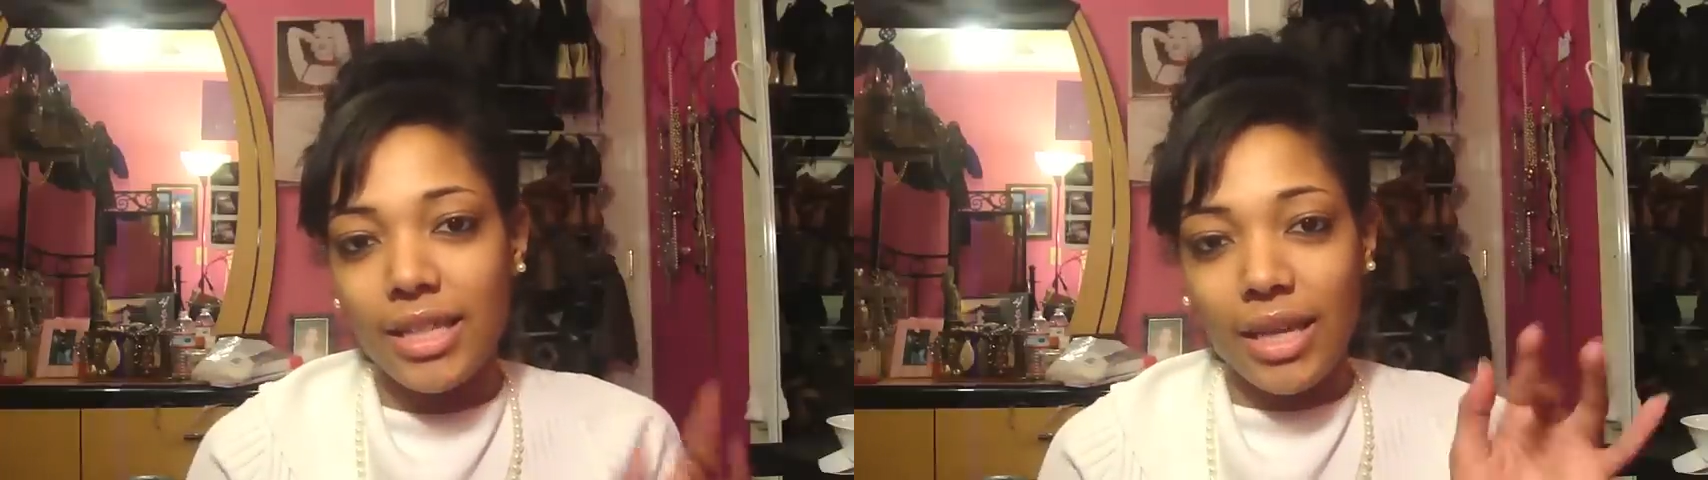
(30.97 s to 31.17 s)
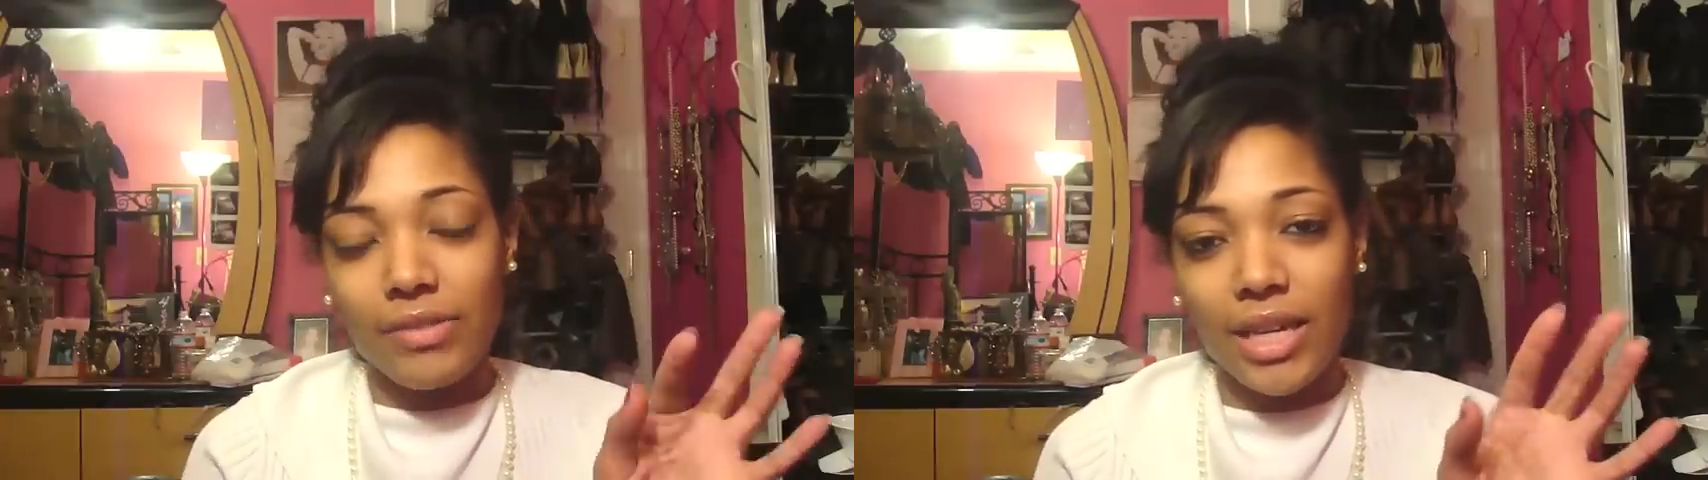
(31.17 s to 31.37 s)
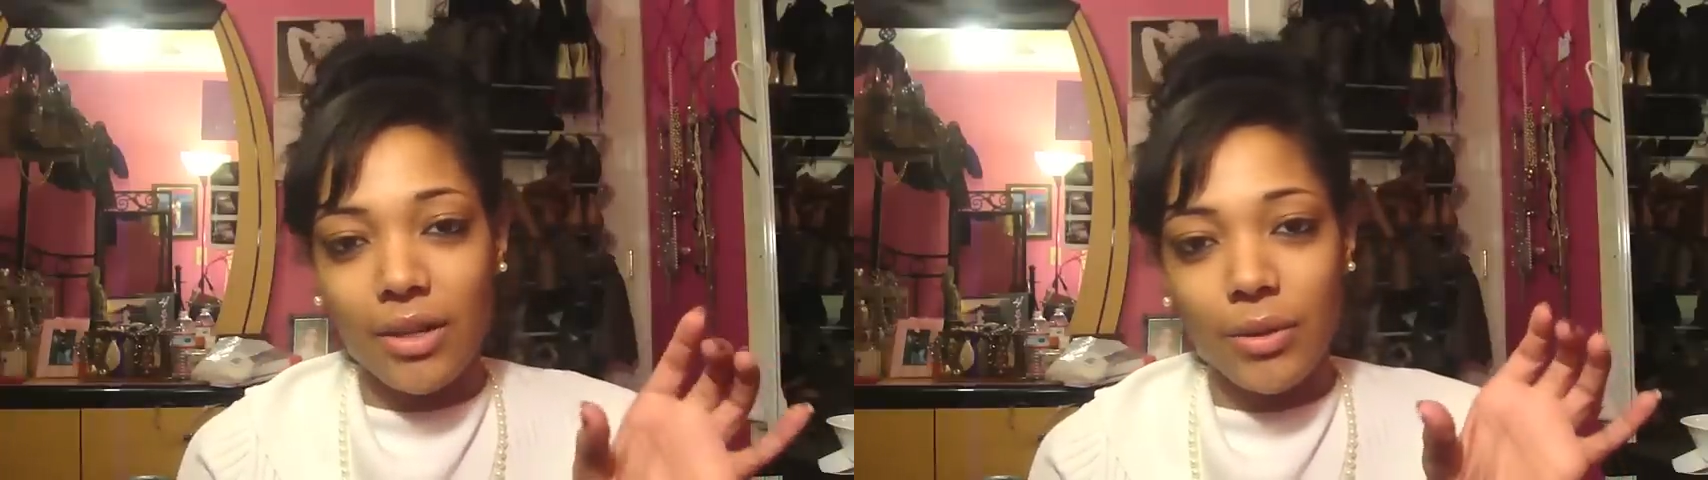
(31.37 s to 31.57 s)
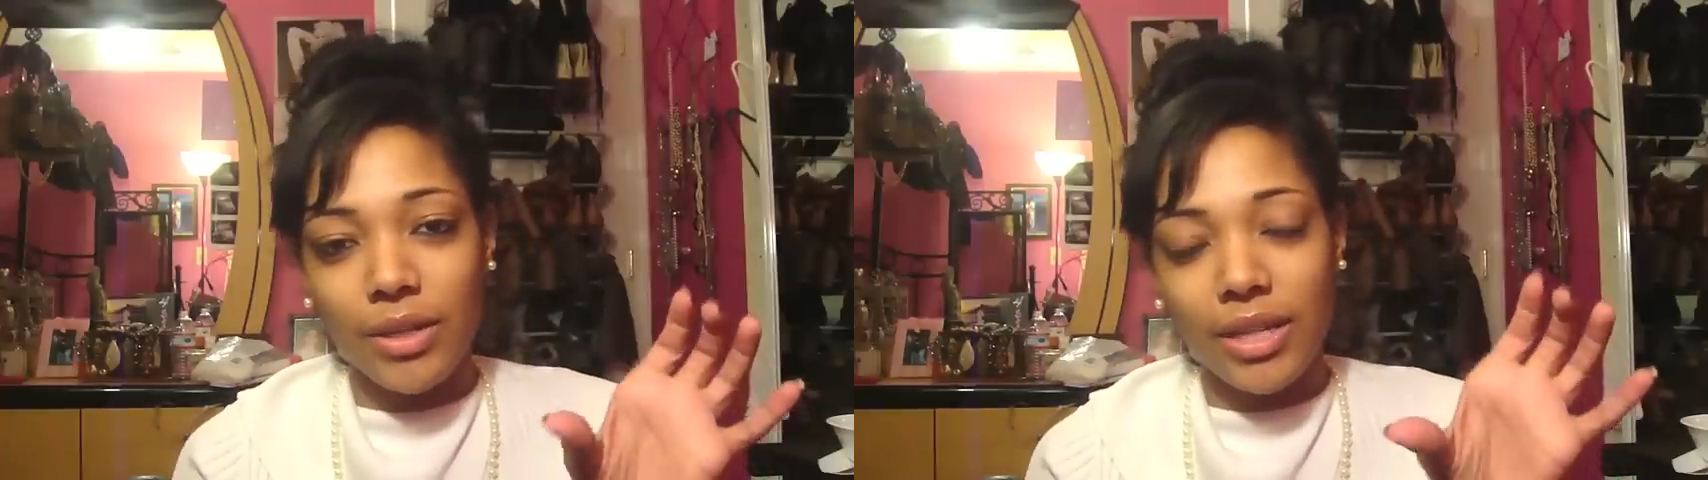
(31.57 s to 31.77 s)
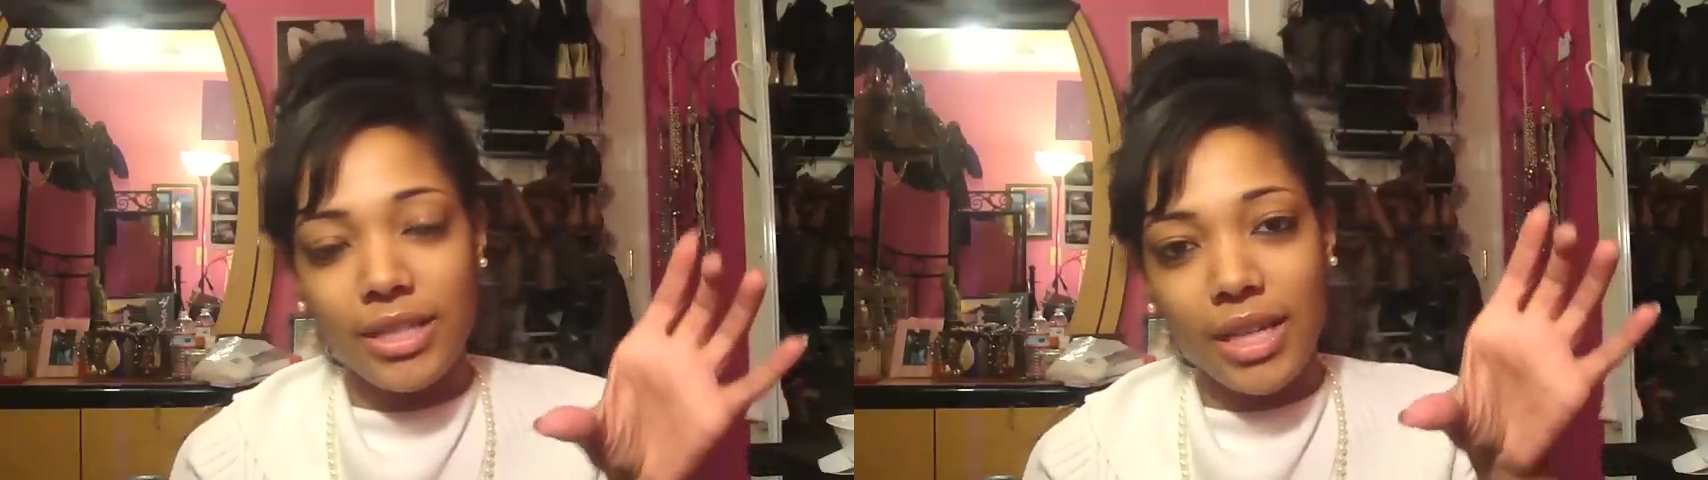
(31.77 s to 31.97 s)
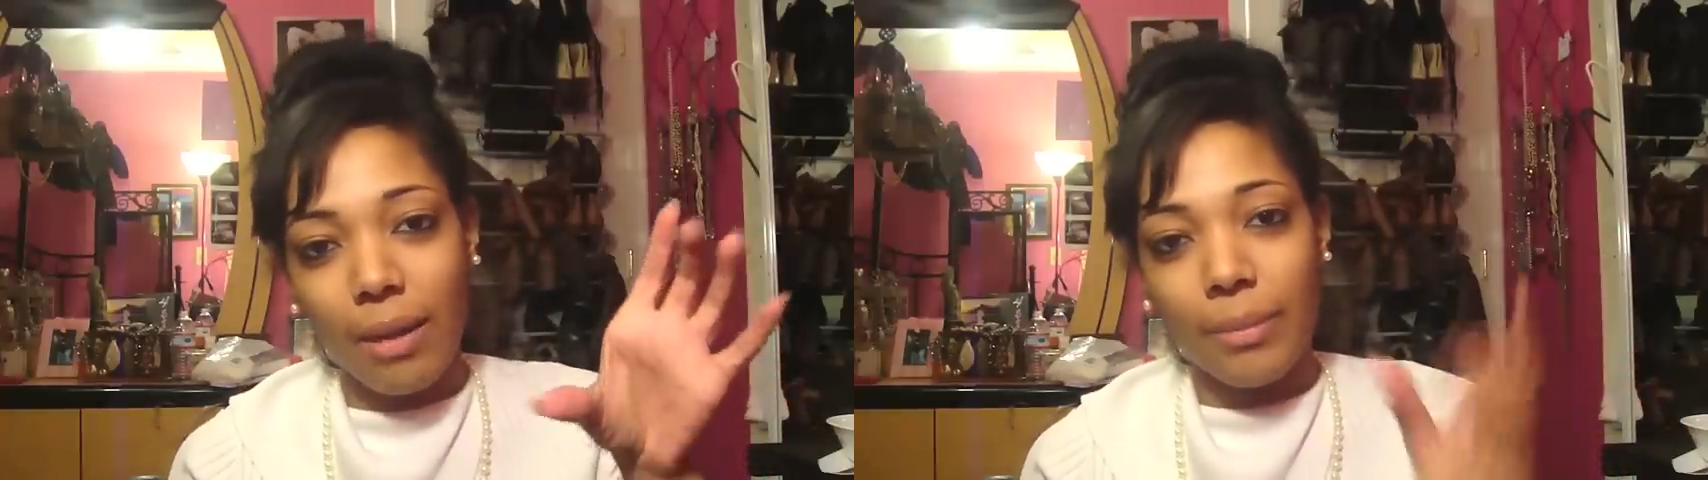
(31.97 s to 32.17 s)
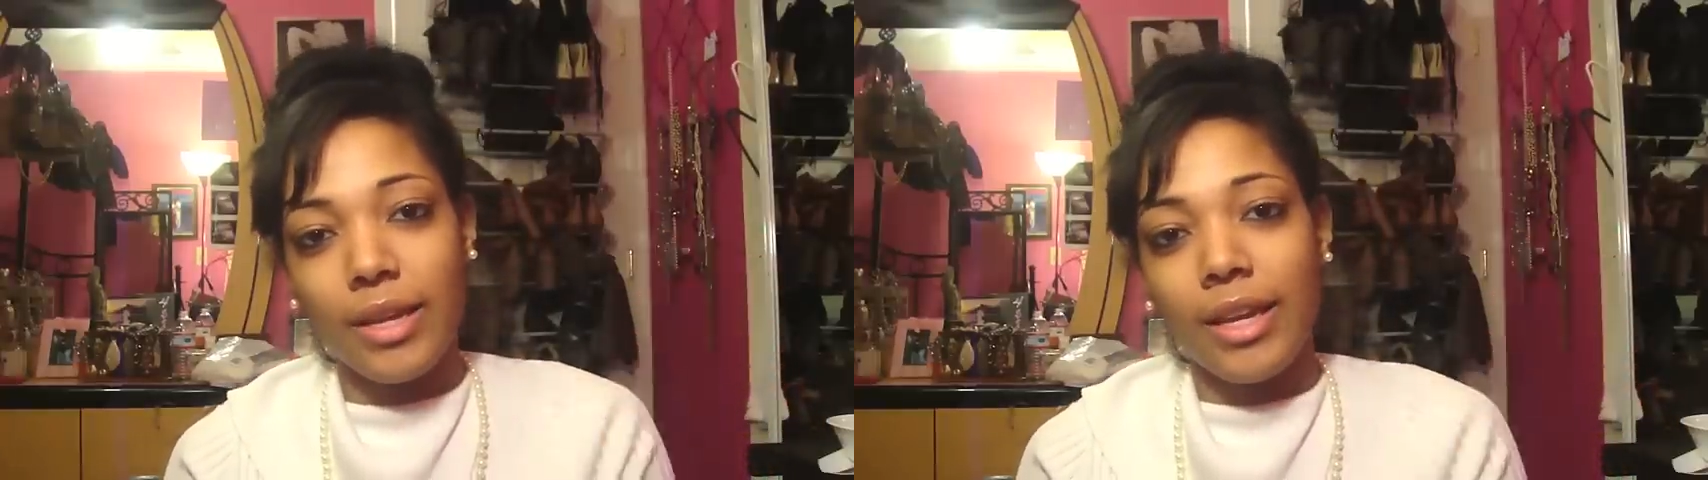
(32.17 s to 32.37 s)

the left-hand corner at the top,